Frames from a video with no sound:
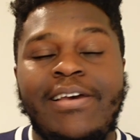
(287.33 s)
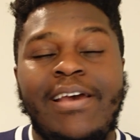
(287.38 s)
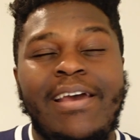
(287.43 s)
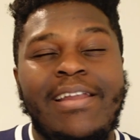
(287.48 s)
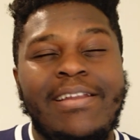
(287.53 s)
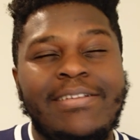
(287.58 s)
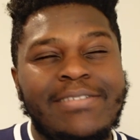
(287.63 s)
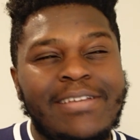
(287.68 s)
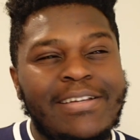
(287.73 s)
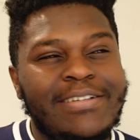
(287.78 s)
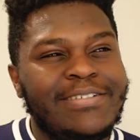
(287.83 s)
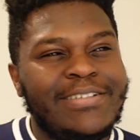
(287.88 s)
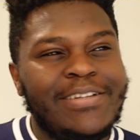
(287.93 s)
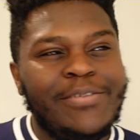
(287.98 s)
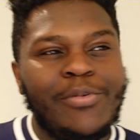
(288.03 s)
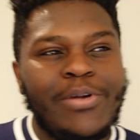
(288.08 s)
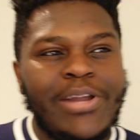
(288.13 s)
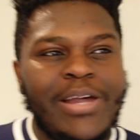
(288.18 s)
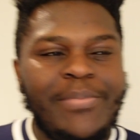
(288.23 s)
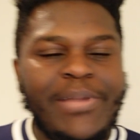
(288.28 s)
And essentially
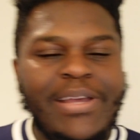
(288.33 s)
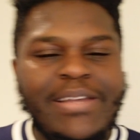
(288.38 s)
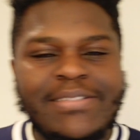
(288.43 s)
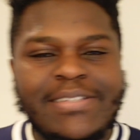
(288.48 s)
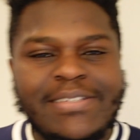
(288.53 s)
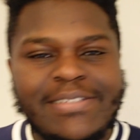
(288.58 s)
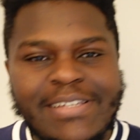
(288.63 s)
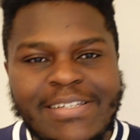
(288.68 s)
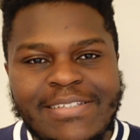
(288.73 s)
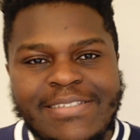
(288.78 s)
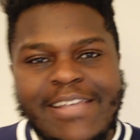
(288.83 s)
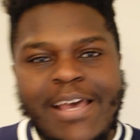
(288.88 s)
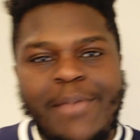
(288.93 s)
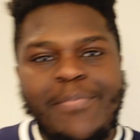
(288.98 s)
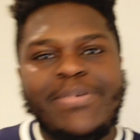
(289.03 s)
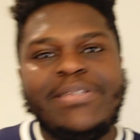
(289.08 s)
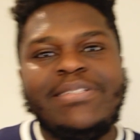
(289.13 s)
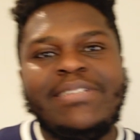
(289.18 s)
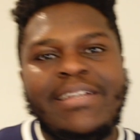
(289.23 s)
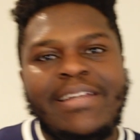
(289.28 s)
what that means is
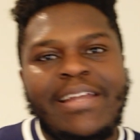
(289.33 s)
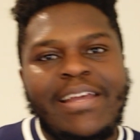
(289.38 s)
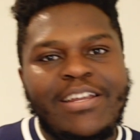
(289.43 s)
10%